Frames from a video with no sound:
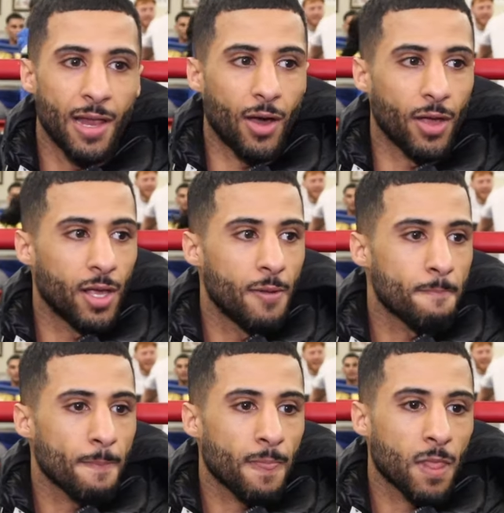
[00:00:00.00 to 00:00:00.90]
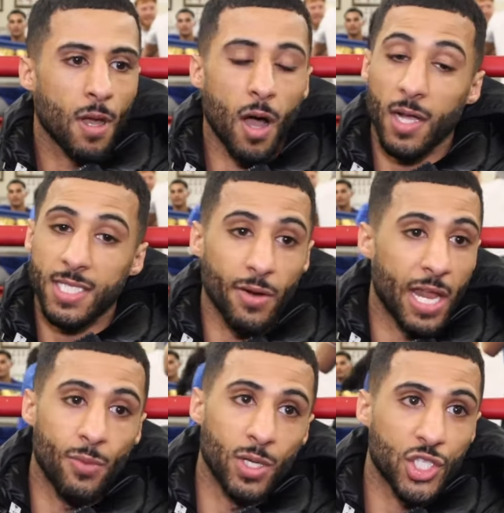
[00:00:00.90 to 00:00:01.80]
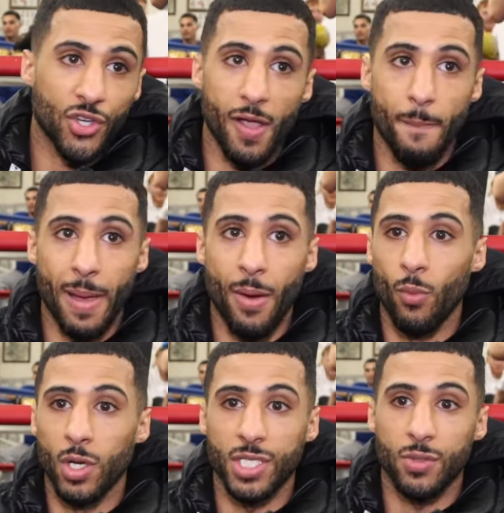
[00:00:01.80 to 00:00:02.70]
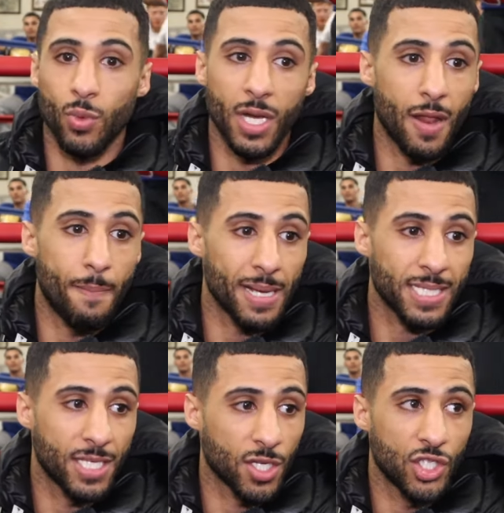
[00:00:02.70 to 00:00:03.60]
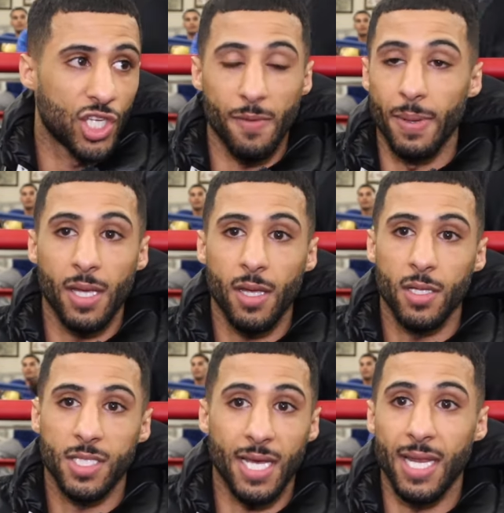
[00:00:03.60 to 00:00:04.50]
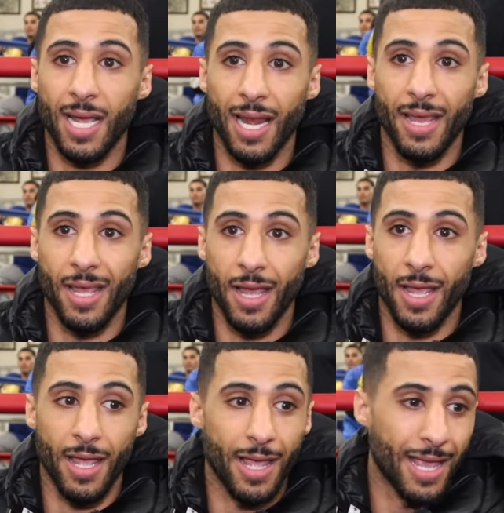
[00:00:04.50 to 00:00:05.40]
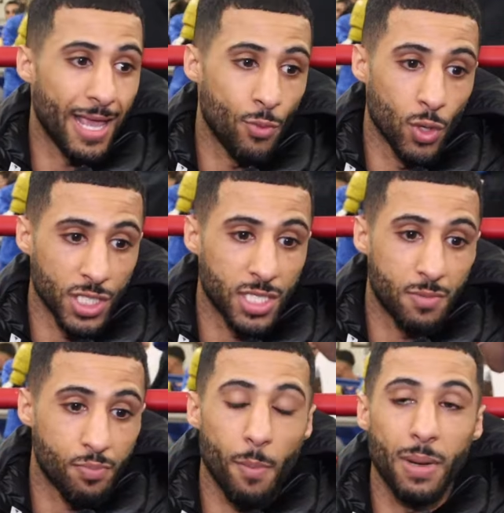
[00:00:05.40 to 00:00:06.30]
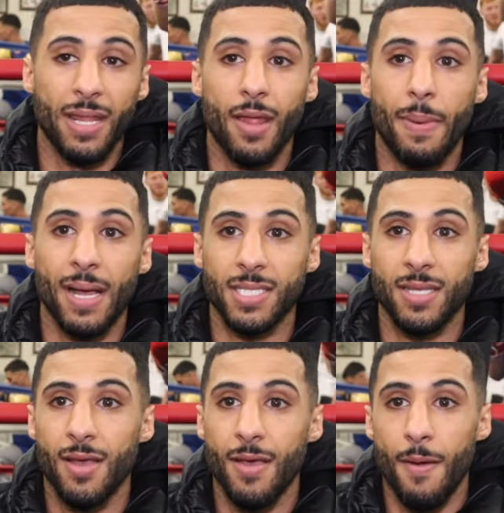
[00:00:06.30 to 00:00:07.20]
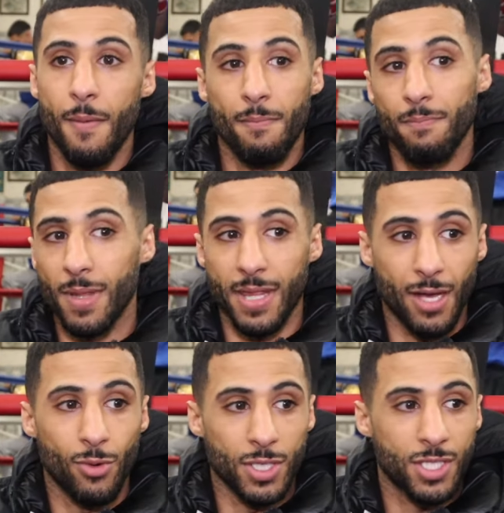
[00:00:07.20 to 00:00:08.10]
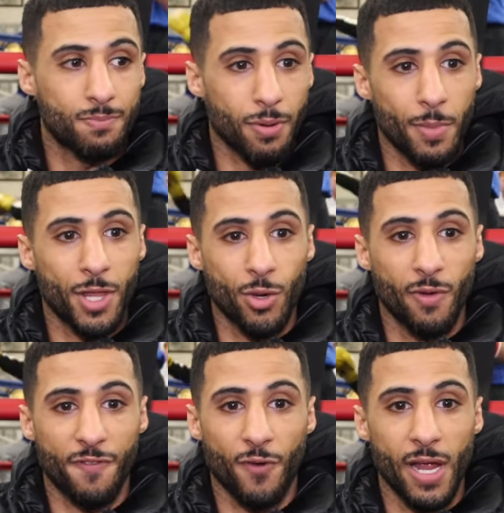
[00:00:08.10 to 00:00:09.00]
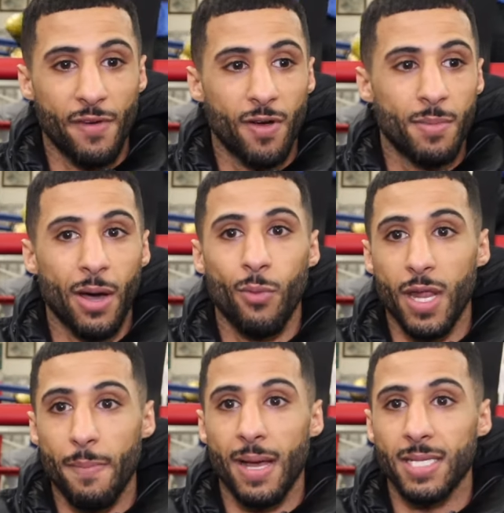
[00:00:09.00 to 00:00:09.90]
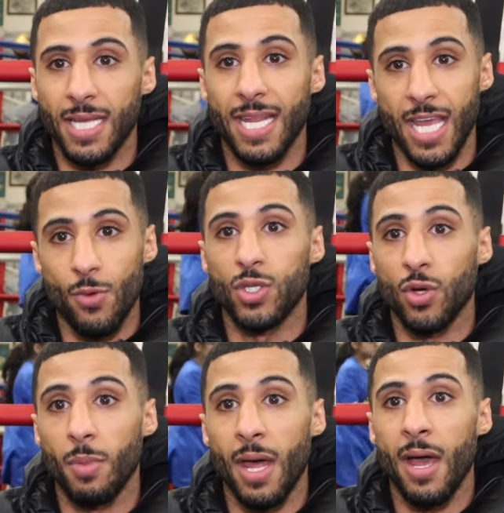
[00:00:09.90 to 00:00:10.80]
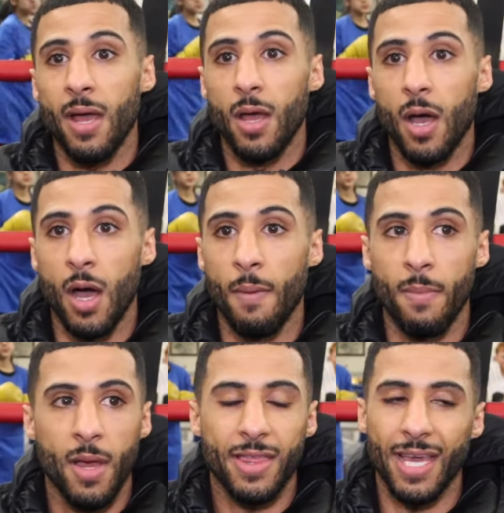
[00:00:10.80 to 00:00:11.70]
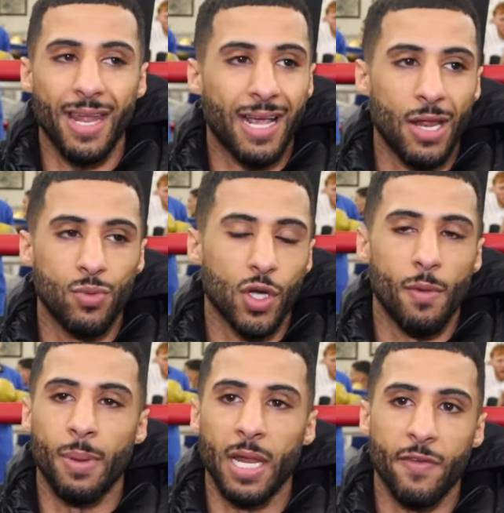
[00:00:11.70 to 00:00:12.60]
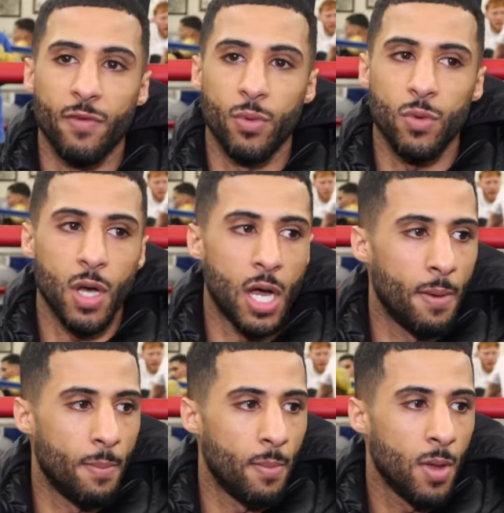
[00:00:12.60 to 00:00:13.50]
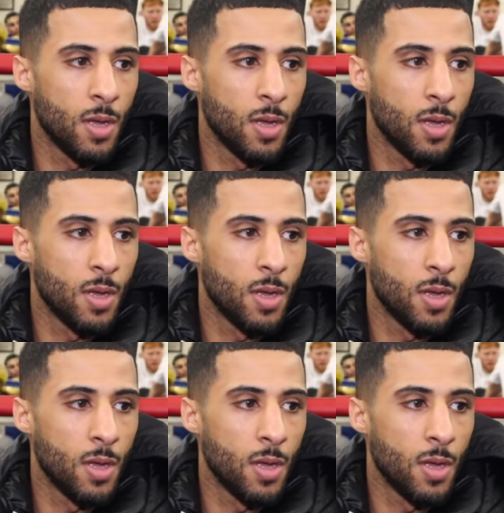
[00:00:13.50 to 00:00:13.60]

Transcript: Like I'll tell anyone straight, Ben was one of the best kids on GB. Technically, he was probably the best. There was probably two or three of them that were the best, and he was up there. Um, technically, he was unbelievable. Um,